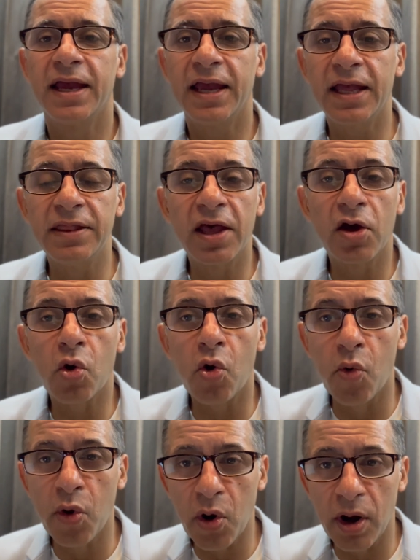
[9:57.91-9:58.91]
in their
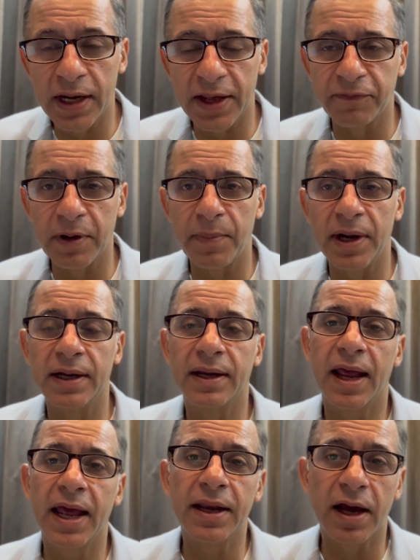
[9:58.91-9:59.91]
overall development
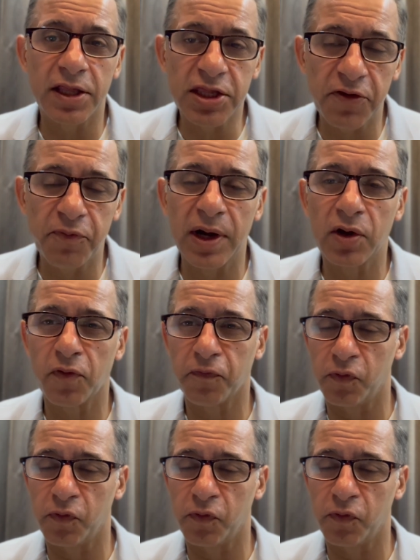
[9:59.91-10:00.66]
and achievement of